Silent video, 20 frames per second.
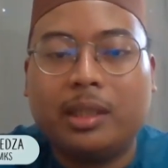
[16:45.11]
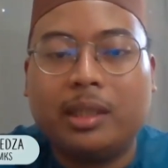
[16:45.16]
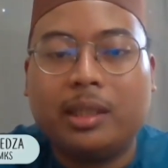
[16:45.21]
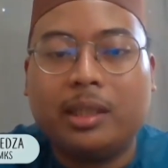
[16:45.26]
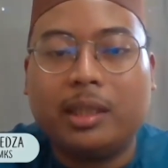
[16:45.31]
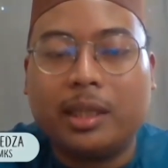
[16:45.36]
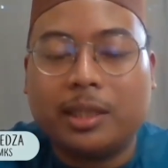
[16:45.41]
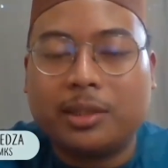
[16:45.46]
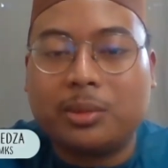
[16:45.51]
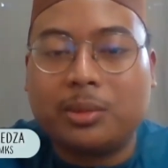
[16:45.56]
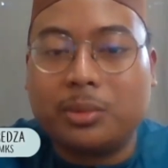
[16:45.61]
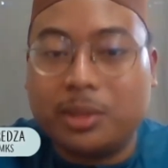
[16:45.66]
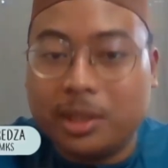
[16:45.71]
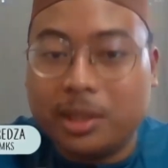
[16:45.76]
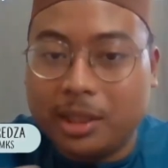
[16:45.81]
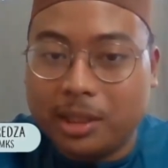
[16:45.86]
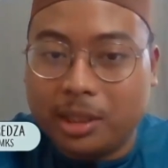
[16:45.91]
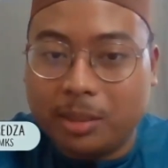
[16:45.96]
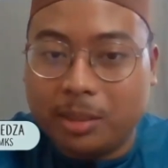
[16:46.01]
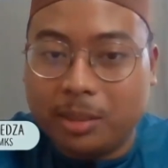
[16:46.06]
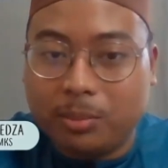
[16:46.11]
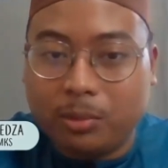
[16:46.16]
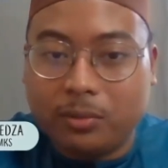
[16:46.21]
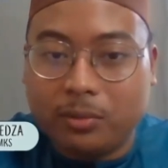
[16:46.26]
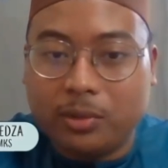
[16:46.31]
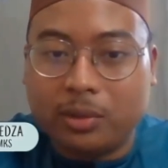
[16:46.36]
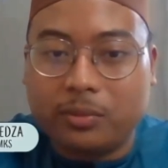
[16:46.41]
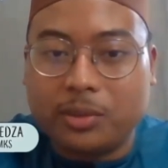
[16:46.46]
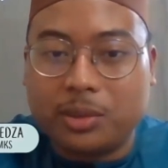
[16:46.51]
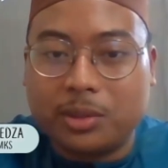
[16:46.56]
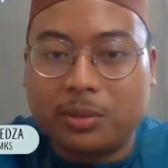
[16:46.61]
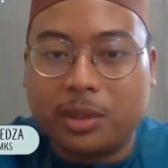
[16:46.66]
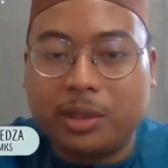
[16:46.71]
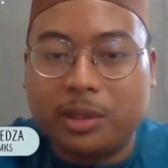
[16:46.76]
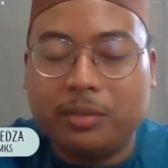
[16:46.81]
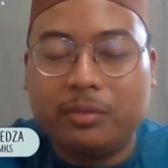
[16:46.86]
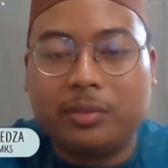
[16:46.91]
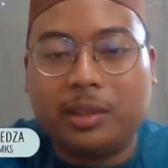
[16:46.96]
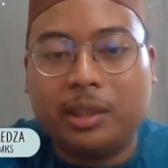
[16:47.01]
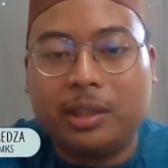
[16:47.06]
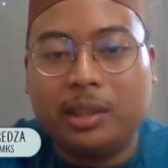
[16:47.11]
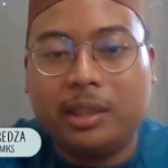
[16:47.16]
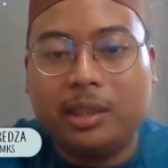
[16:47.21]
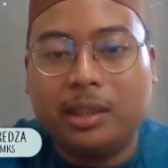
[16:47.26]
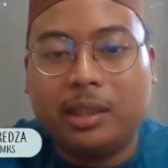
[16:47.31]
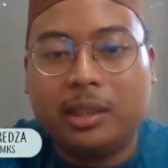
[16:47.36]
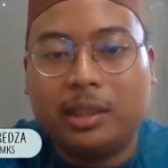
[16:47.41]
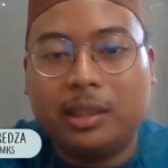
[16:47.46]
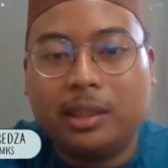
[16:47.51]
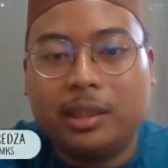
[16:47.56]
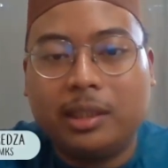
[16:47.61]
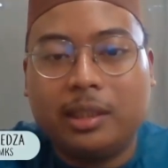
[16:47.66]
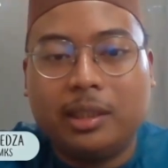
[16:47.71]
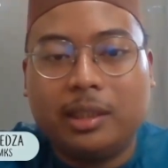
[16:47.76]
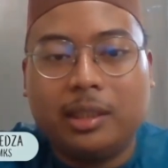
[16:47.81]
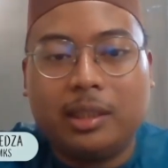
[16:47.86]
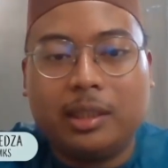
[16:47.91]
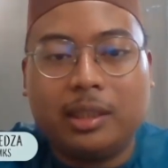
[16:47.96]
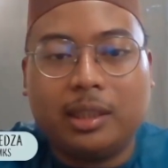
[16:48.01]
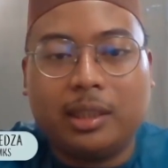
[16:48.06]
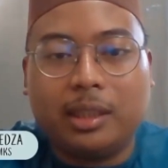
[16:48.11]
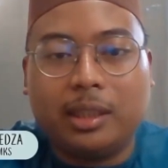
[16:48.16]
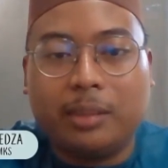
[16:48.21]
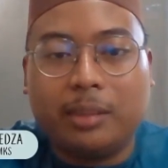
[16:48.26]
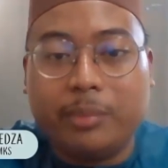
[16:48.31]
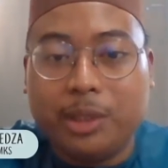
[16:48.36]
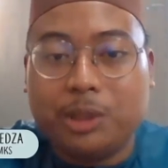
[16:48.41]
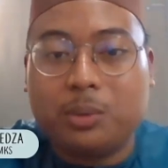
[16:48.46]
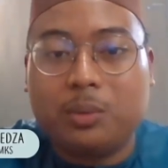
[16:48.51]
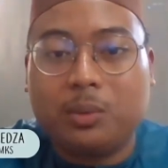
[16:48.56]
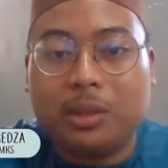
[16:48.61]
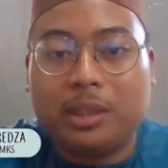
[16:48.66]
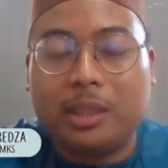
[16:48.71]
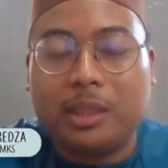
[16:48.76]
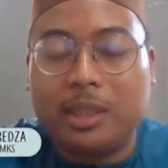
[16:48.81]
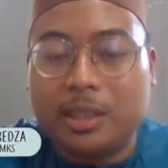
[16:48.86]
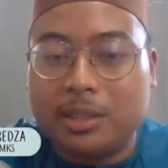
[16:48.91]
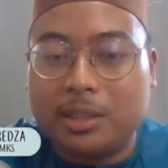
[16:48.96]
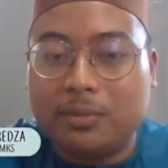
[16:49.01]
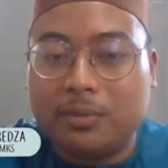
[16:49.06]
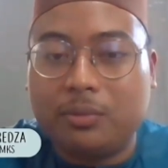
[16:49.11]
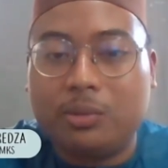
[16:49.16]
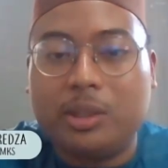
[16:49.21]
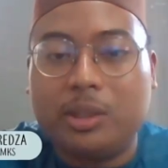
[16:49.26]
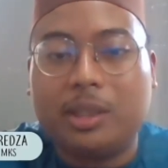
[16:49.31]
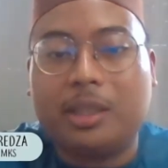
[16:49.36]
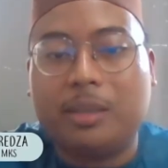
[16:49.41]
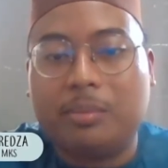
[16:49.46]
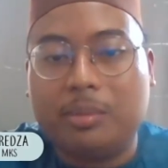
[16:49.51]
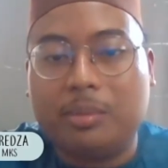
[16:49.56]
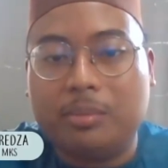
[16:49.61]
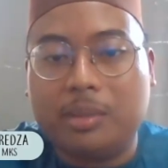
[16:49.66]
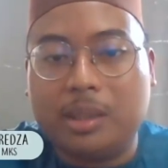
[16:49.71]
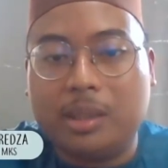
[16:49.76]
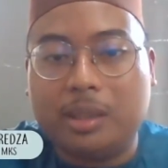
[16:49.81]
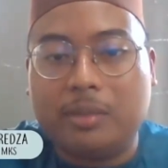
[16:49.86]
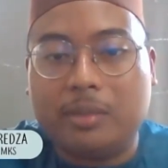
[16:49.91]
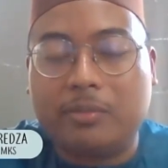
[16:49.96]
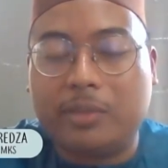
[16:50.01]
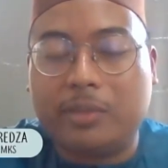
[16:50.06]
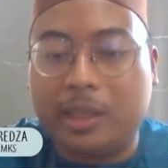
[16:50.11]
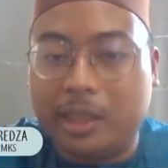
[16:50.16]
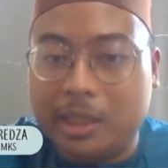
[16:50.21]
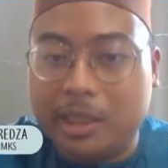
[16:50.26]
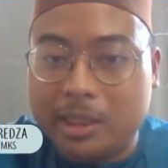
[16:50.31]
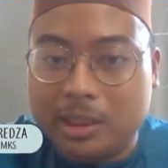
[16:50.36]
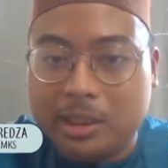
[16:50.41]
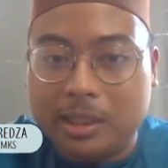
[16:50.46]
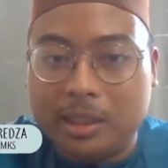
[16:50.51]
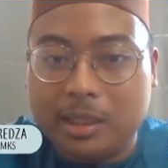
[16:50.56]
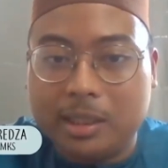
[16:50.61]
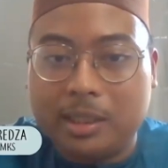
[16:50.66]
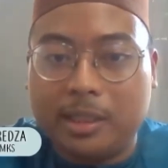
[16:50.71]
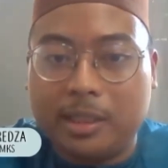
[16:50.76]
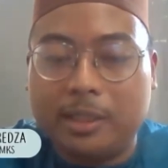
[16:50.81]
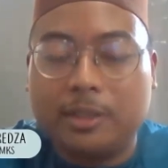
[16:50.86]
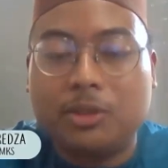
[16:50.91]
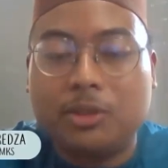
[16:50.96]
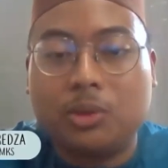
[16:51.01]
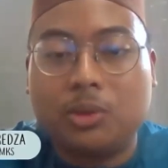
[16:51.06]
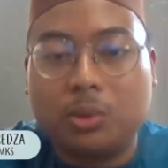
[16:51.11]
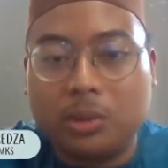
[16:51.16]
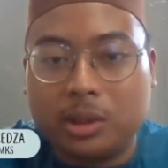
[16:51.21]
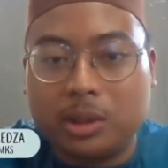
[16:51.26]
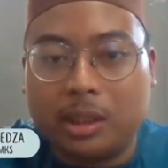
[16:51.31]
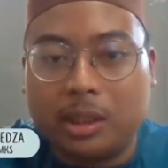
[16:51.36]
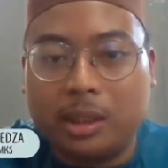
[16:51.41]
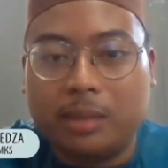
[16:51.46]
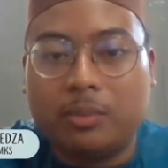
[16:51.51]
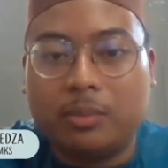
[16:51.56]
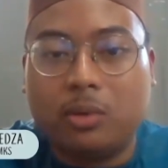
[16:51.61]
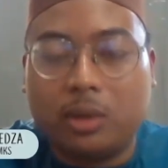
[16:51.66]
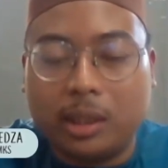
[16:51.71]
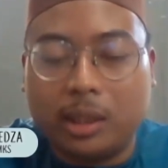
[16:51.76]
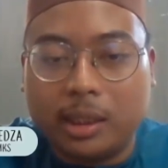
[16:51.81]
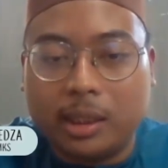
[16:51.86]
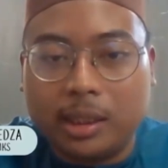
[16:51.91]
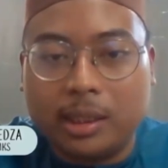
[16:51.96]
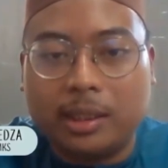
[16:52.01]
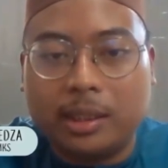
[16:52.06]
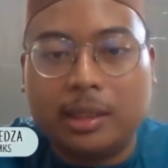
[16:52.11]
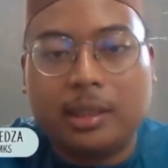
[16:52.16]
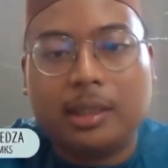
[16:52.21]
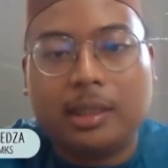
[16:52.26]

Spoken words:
He has to seek the approval of his wife and make sure he is fully capable financially, socially, morally.